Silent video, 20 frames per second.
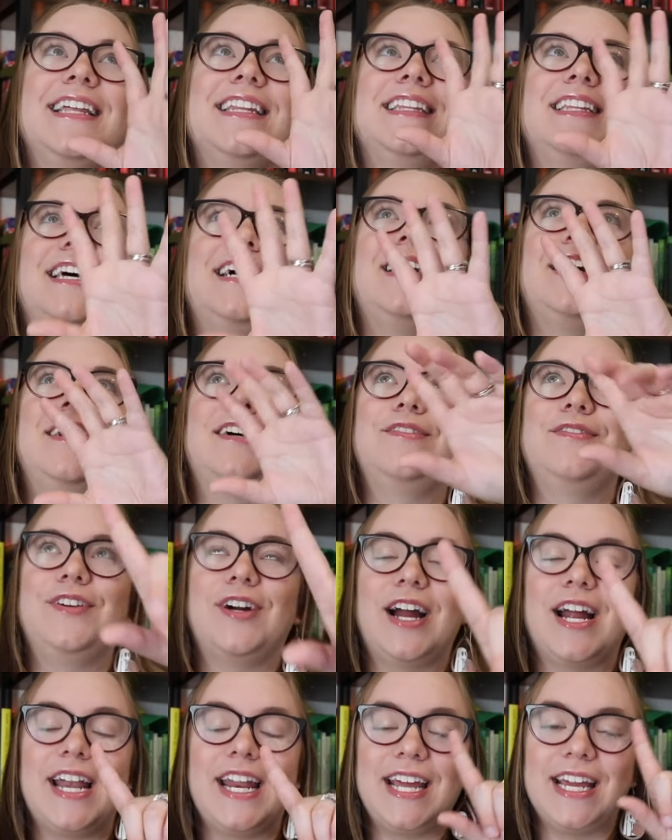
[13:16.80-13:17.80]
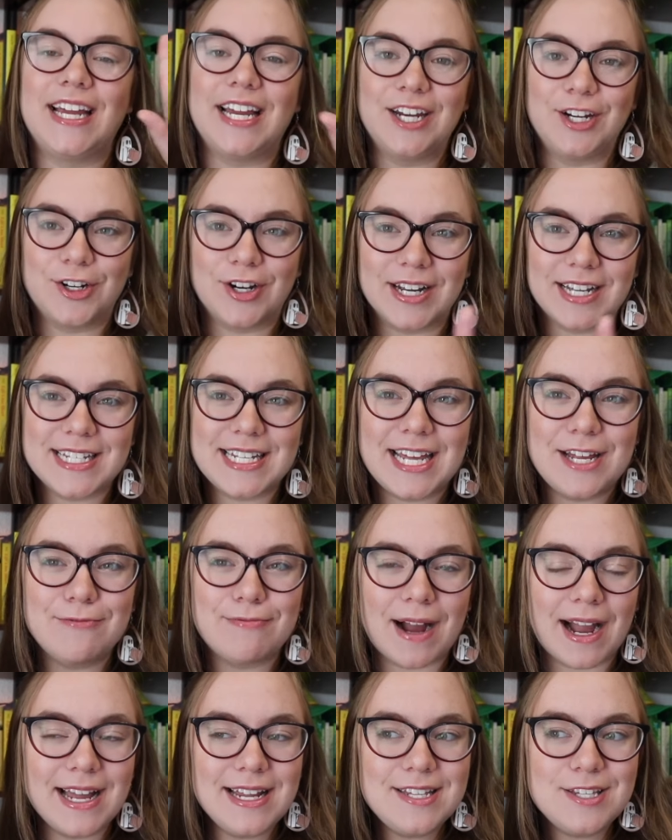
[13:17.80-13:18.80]
love Grady Hendrix. He
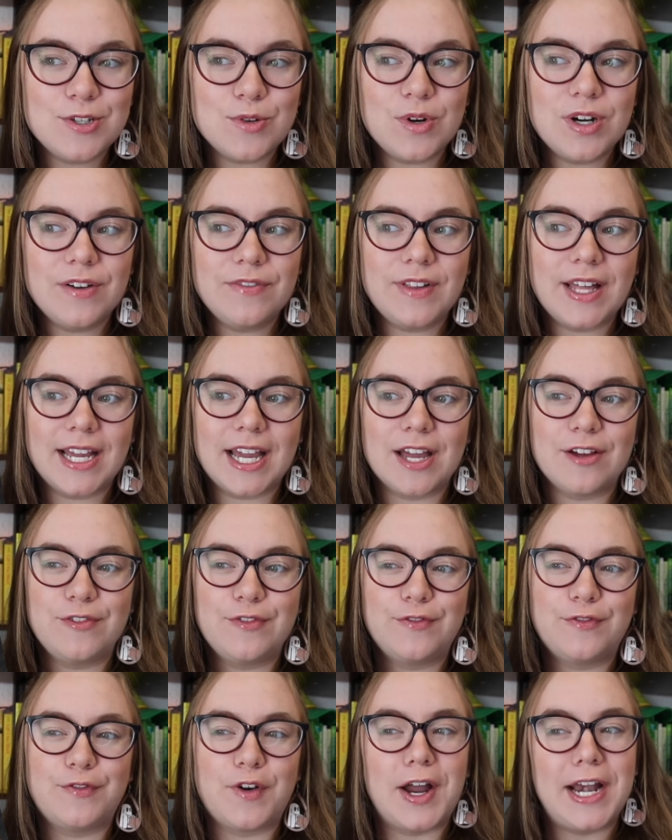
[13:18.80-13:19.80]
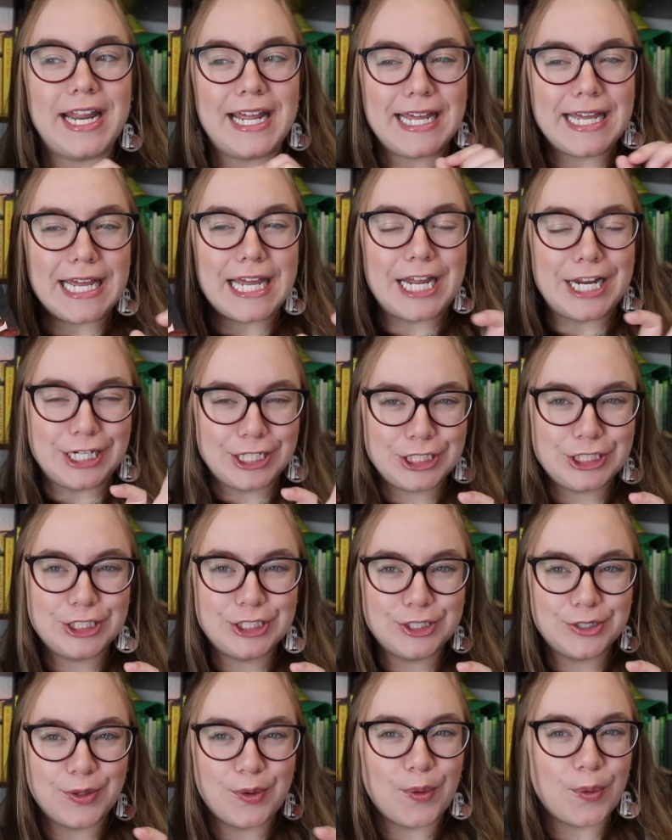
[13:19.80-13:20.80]
writes sort of like a
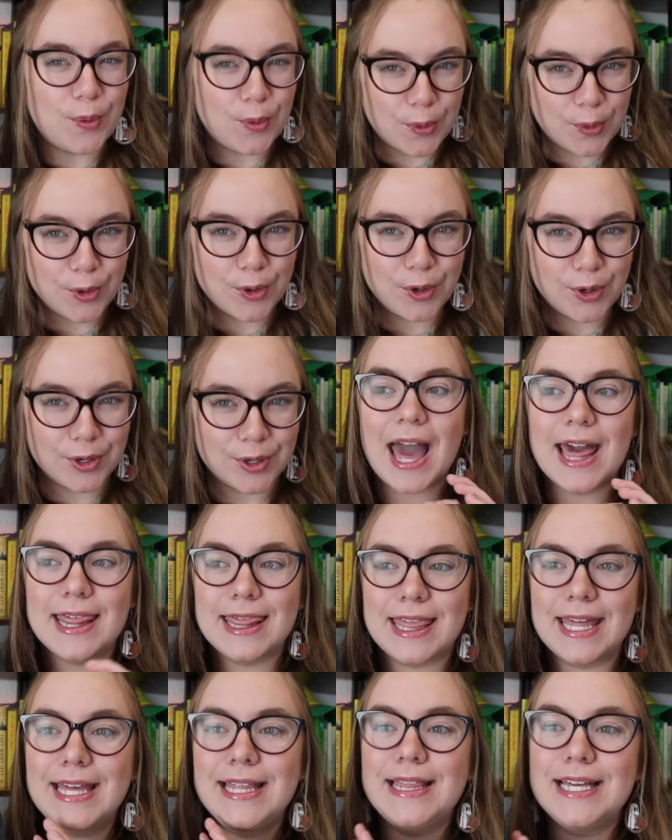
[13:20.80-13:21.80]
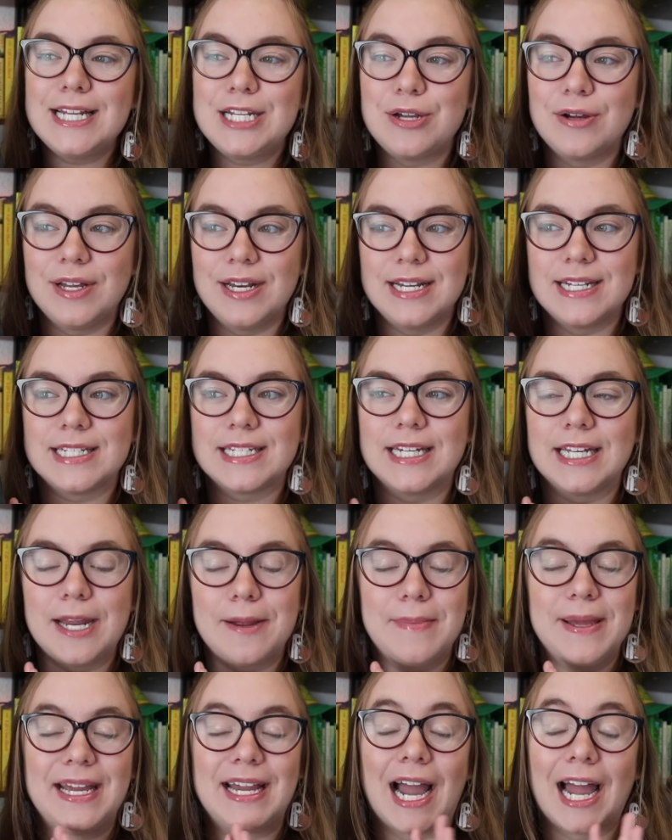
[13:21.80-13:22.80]
funny-ish horror. I think this one is going to
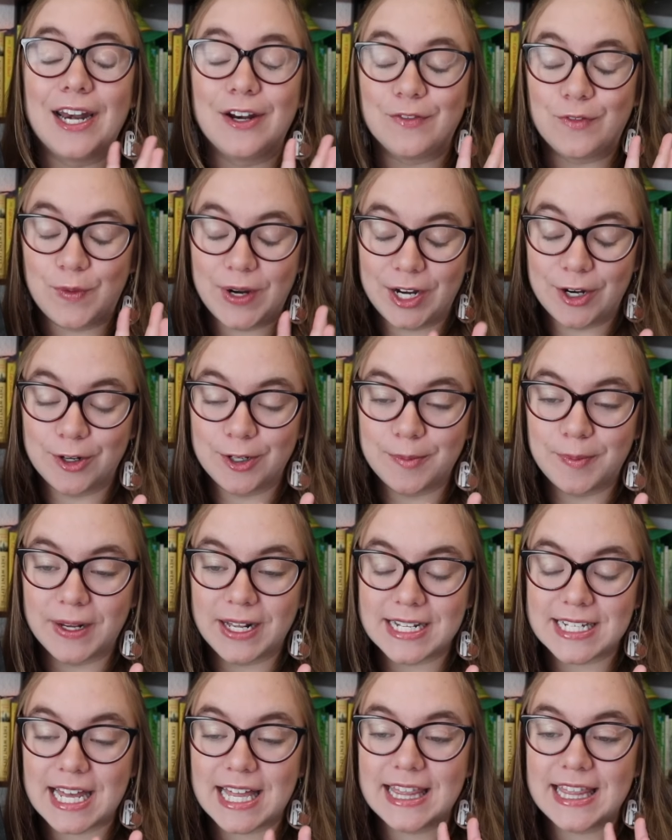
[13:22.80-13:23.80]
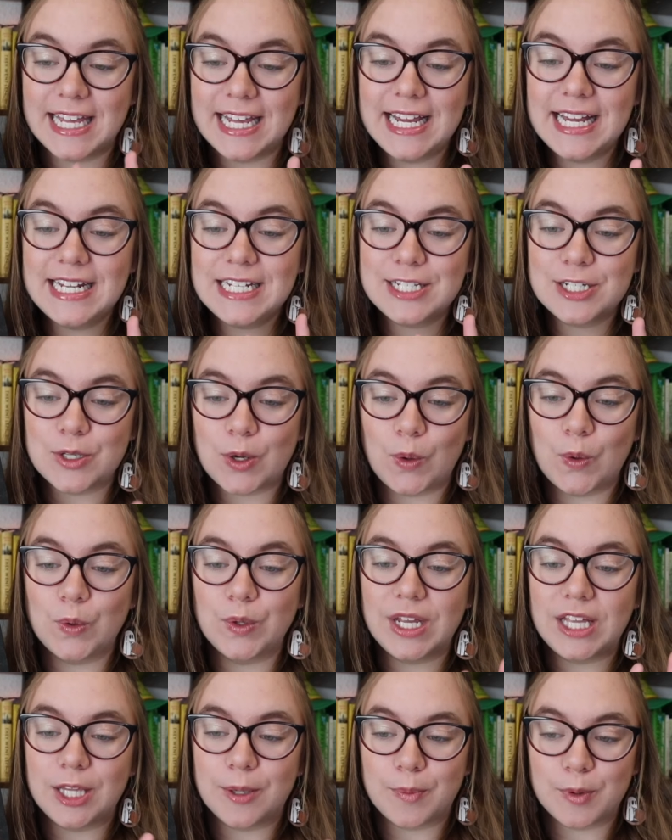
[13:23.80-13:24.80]
be kind of weird because I think it's told
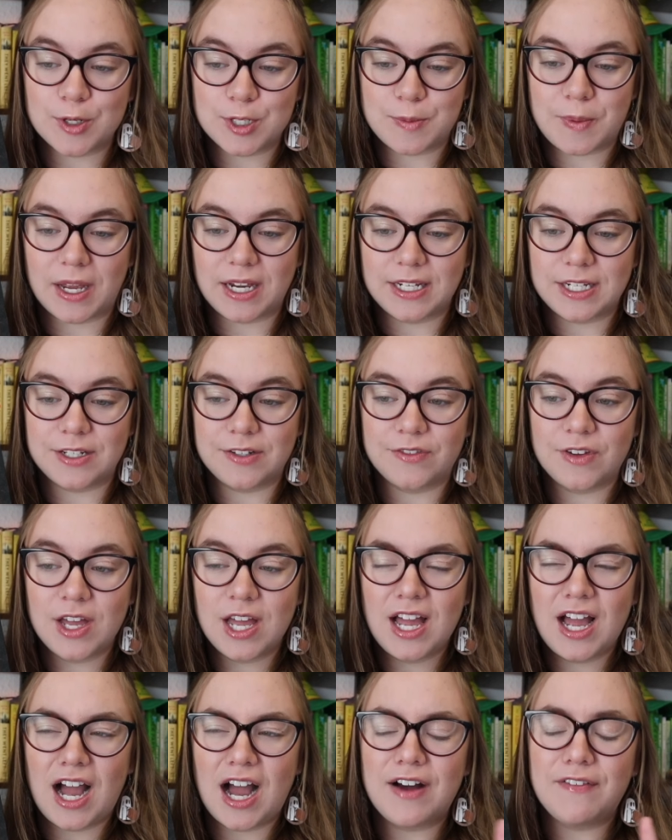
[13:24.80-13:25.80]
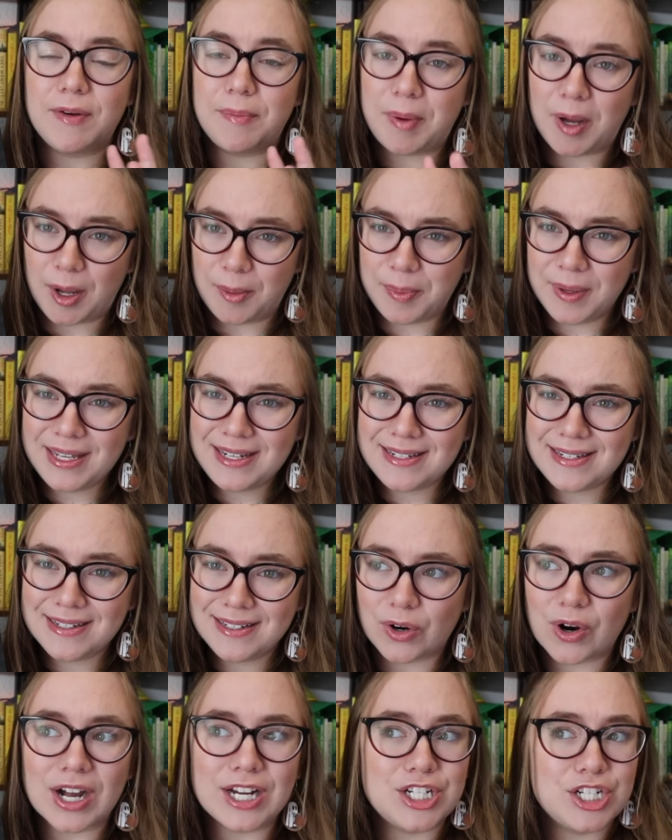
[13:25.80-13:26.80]
in the perspective of a puppet,
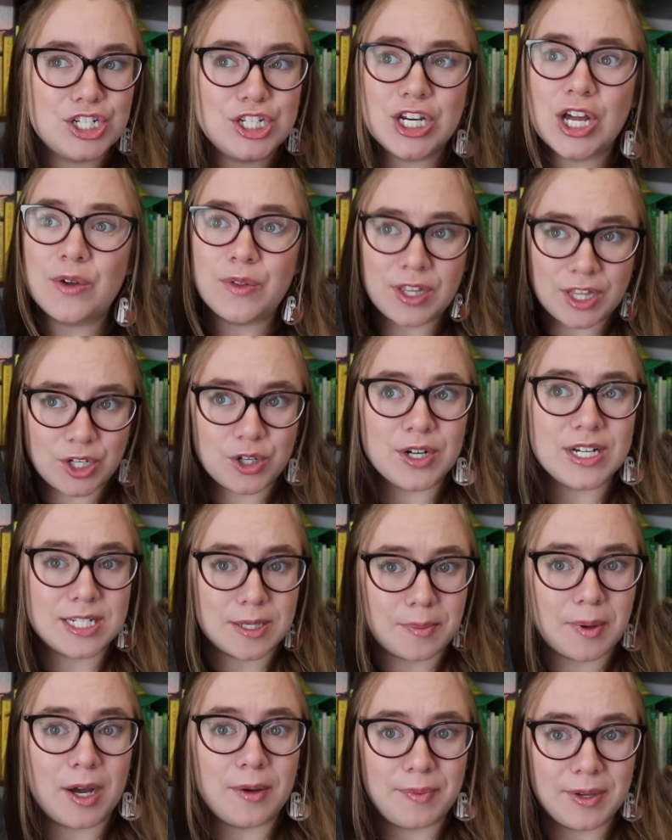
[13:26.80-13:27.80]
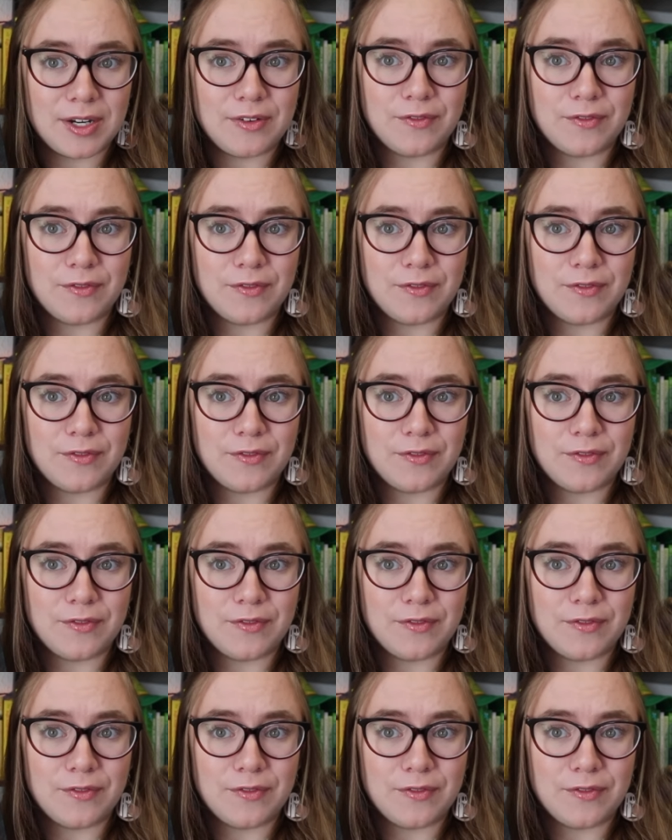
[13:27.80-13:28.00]
or I just know that there is a puppet